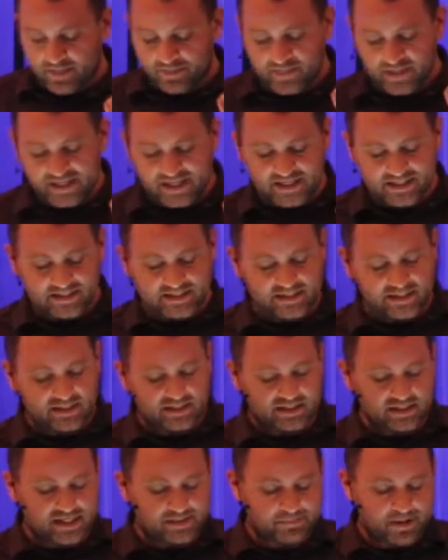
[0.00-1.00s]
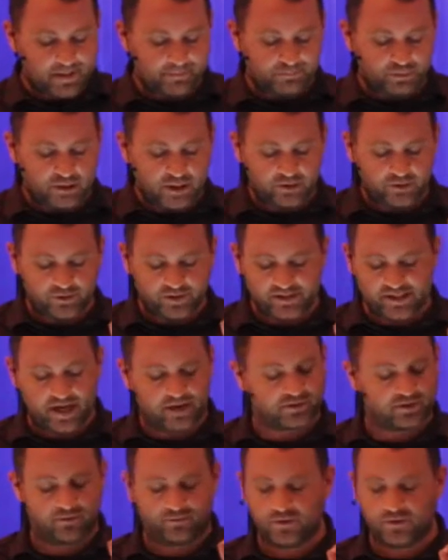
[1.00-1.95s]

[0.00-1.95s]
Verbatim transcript: then indeed he may plunder his house.